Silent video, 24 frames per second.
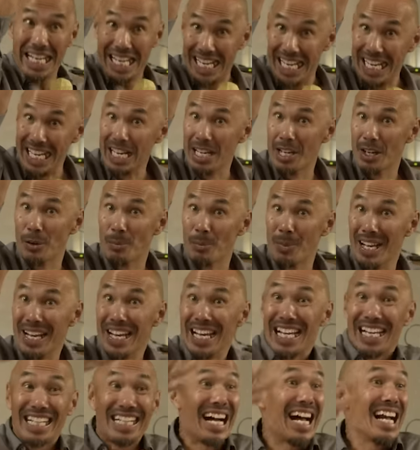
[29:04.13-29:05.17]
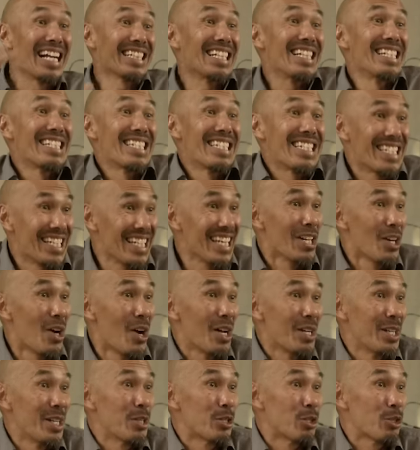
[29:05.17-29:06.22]
Him, God can sit
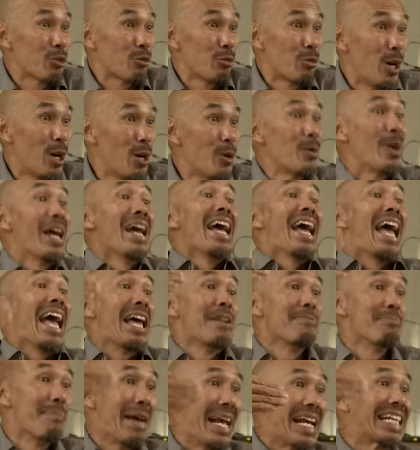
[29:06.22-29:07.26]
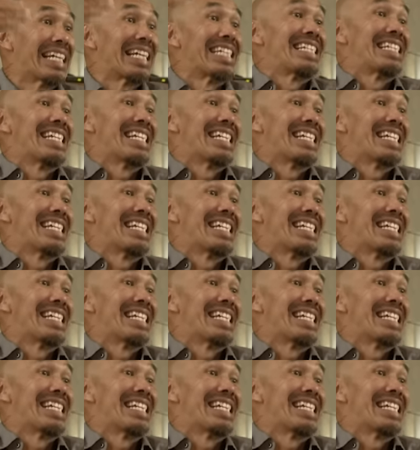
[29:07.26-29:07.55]
on His throne and make a